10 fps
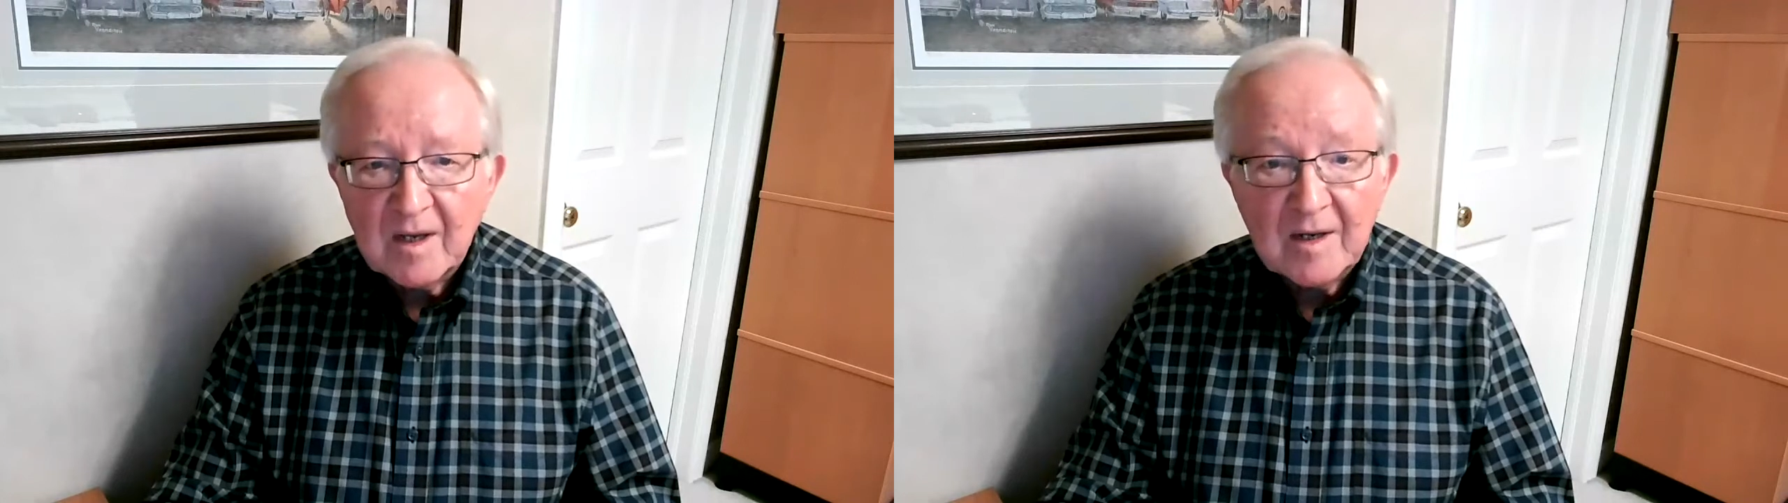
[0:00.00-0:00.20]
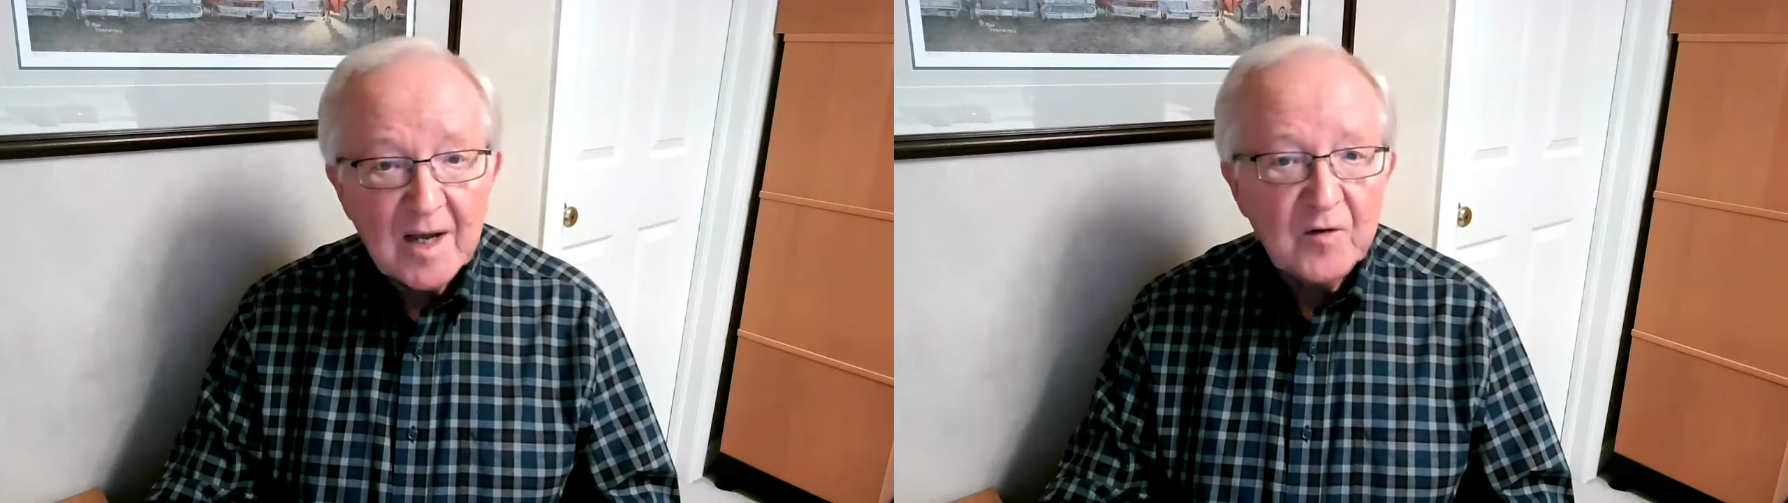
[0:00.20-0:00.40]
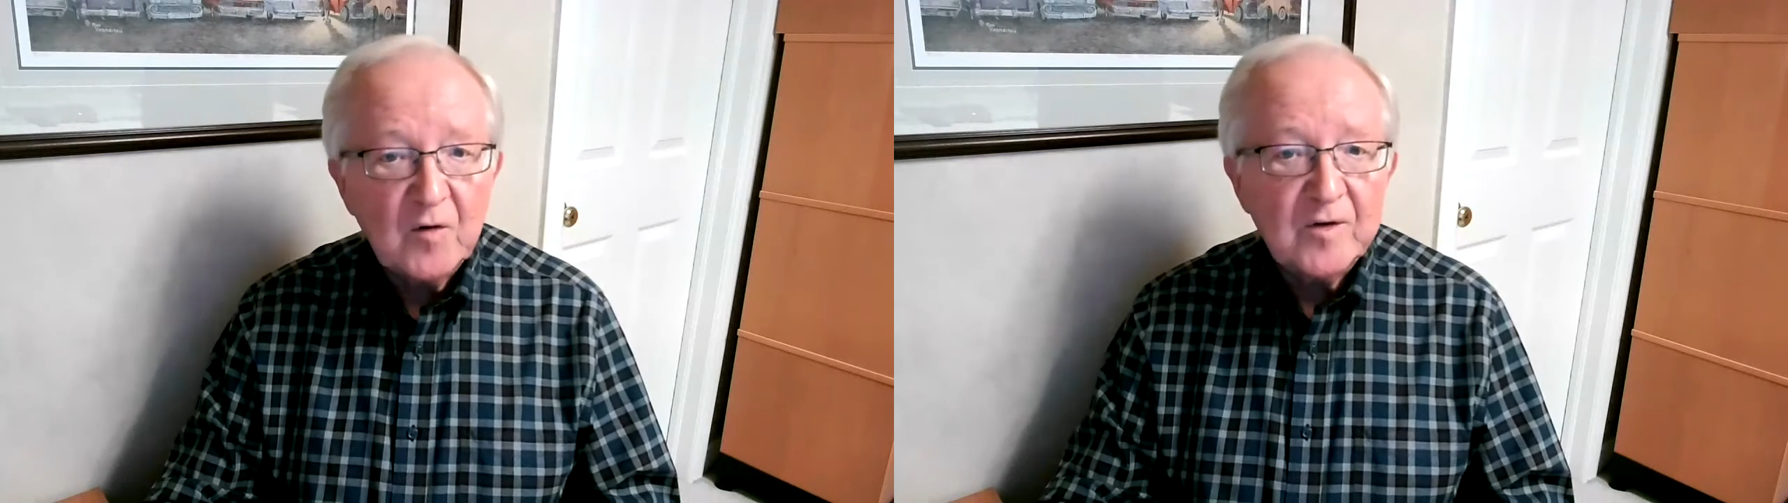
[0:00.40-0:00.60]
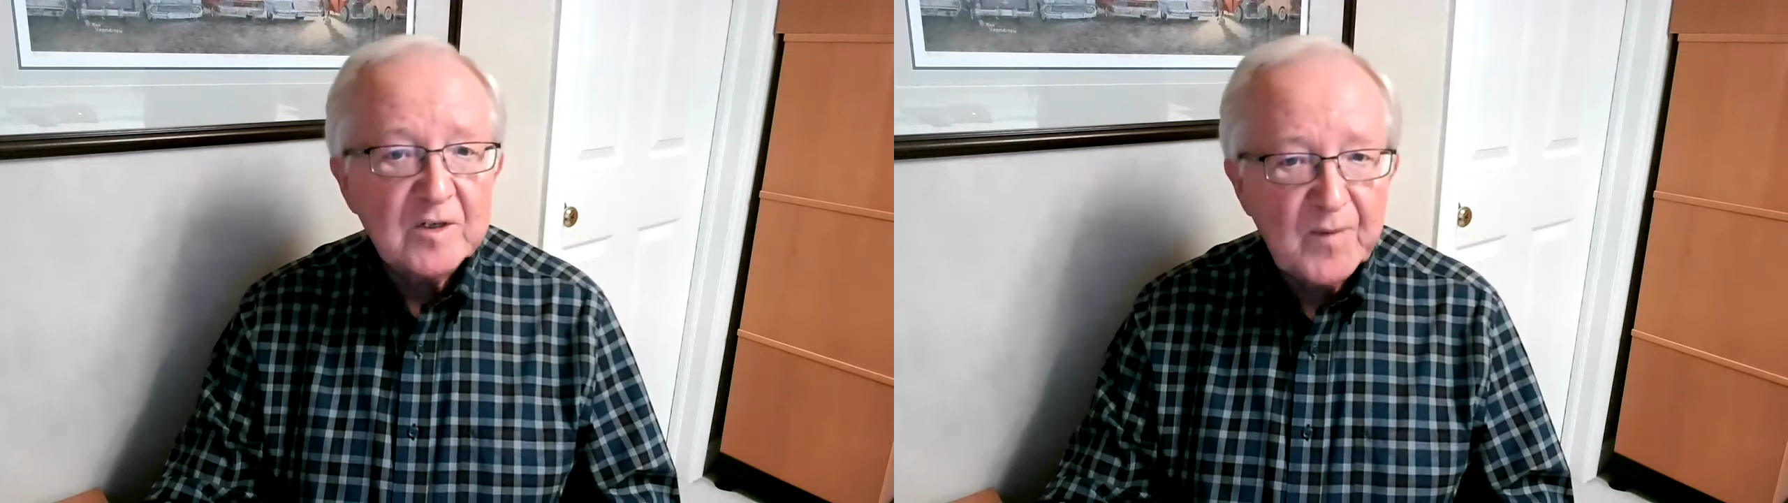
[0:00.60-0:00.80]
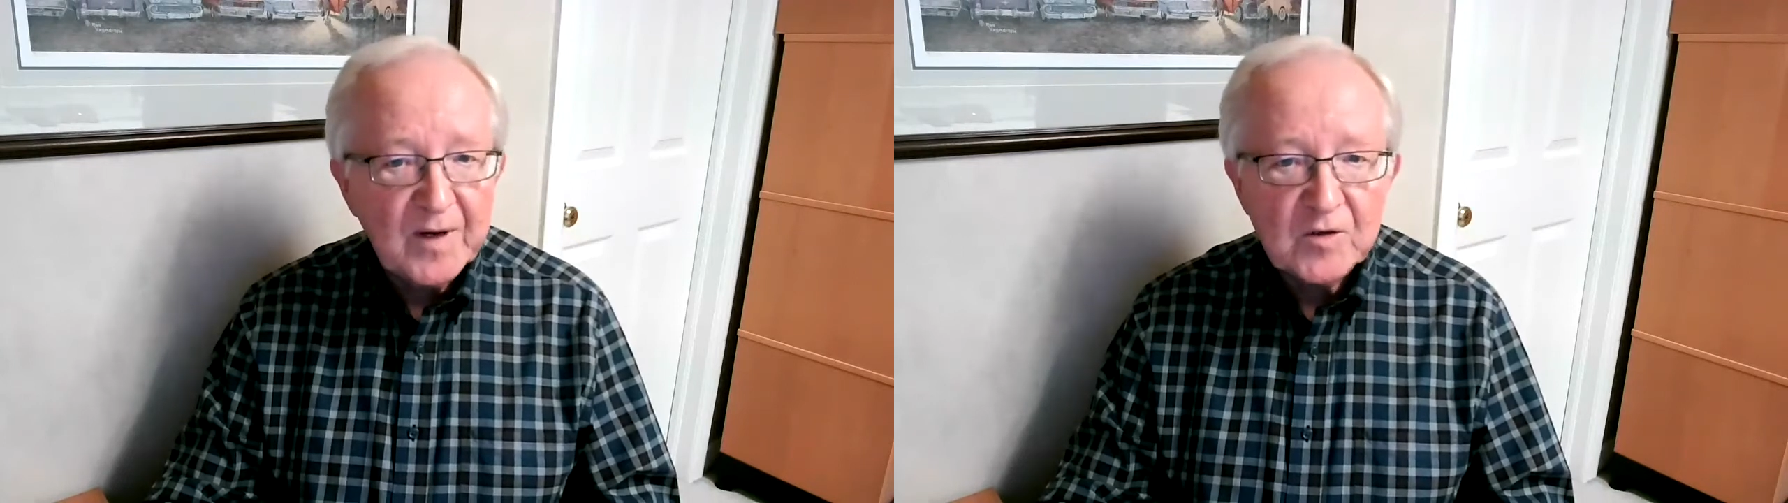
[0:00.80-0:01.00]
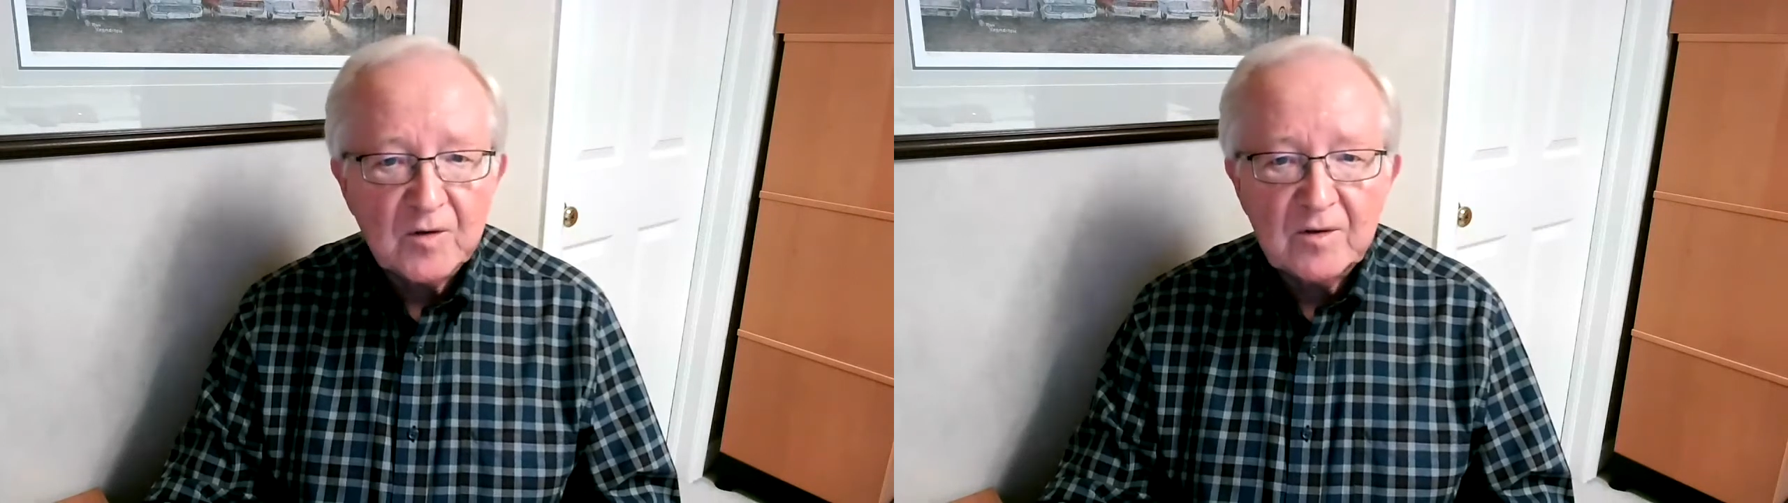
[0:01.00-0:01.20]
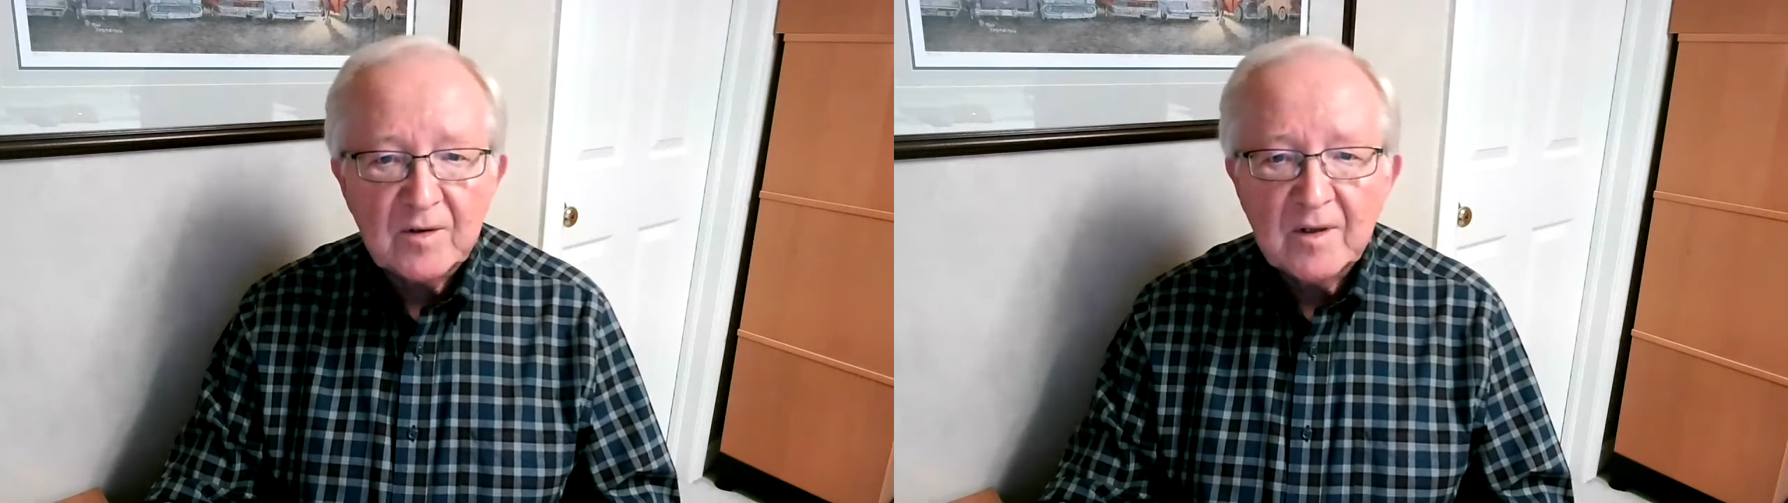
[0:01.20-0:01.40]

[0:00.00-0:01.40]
now known as Metro,